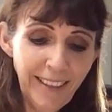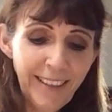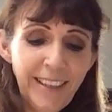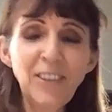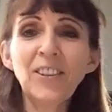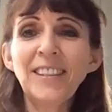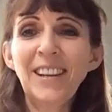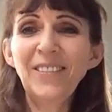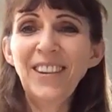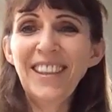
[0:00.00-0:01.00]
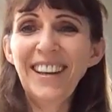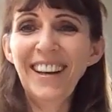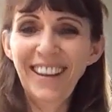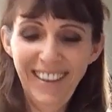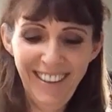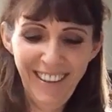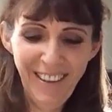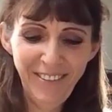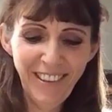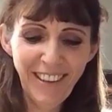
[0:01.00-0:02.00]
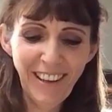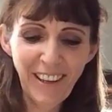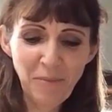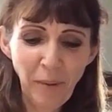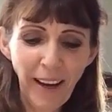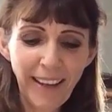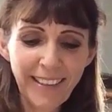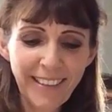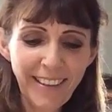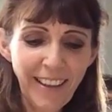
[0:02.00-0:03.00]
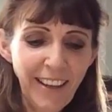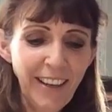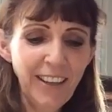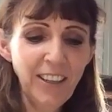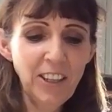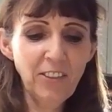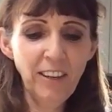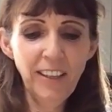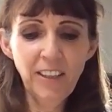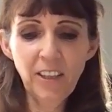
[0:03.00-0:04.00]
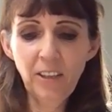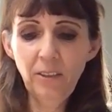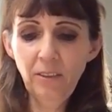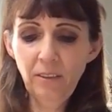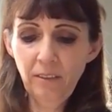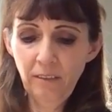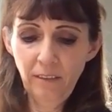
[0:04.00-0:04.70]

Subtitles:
it's interesting with an iPad trying to